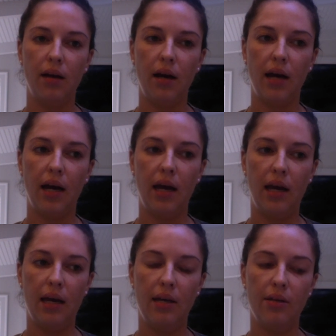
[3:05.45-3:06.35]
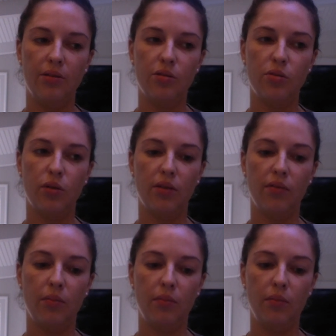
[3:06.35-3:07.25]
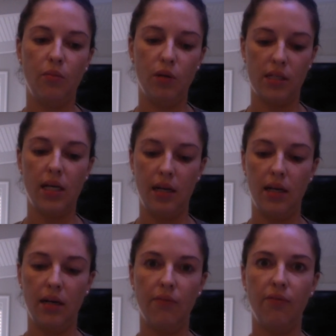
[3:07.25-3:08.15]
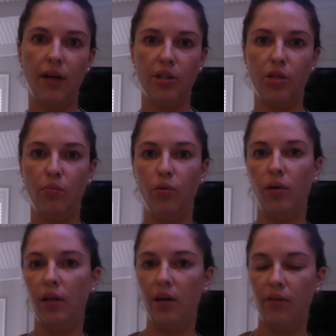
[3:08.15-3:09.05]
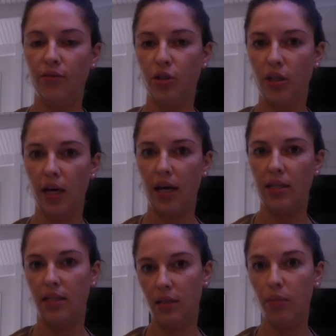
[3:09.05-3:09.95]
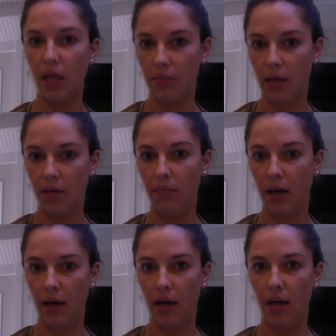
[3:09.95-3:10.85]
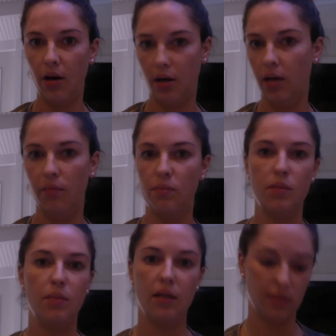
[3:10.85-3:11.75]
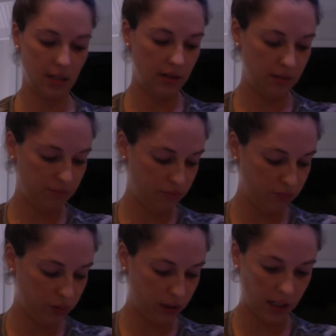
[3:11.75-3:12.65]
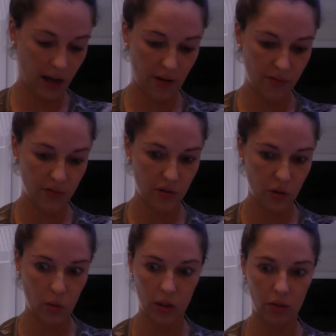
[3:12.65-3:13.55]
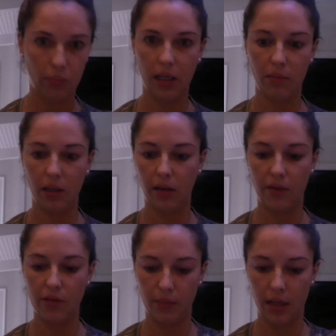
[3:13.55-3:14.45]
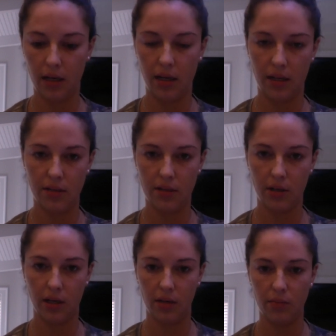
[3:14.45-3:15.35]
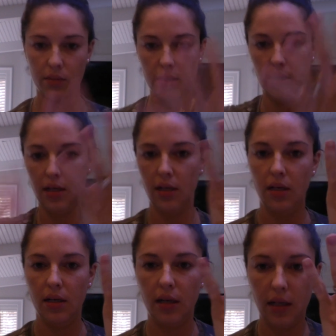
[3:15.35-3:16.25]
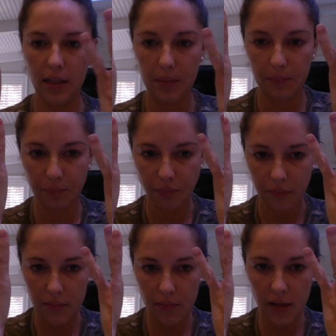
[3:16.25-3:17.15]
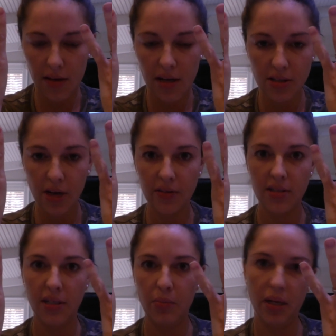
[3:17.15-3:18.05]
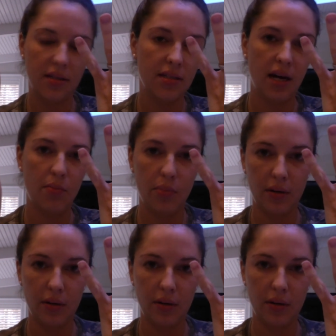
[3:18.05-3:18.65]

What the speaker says: I sort of was hitting an inflection point of should I depigment my arms because I really have so little pigment left on my hands and arms. And that's obviously a big step.